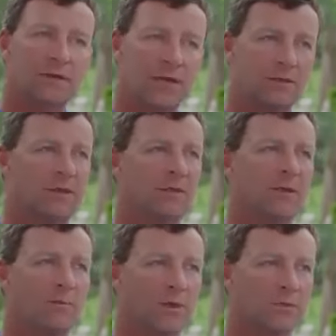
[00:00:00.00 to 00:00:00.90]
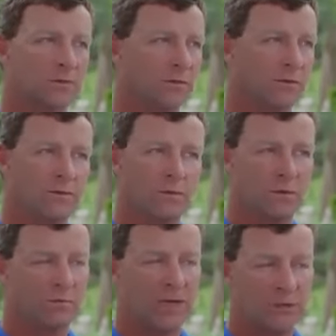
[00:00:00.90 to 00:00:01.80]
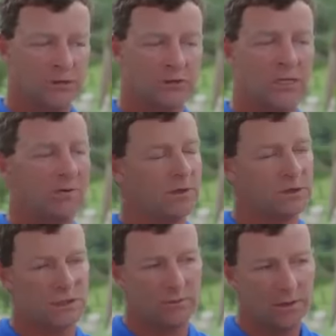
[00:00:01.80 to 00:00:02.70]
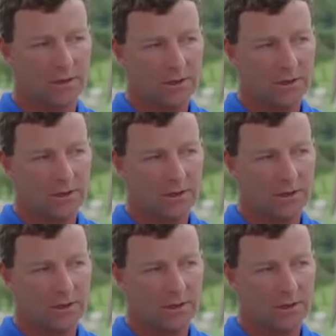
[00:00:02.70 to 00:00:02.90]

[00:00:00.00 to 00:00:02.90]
like the Olympics, or if it were a major championship.